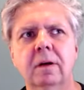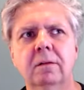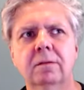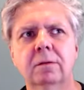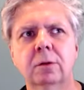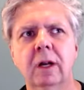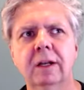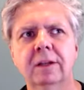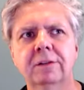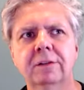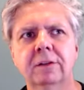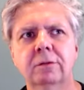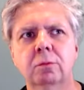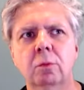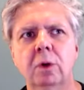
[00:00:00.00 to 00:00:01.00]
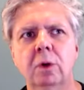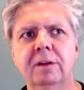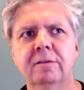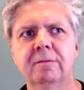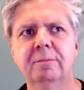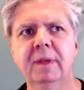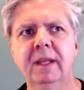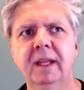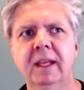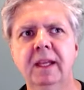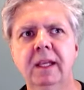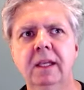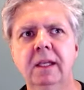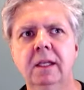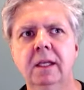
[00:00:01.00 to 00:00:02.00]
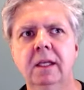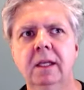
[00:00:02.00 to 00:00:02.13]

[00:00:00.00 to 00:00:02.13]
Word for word: of Christ as one of many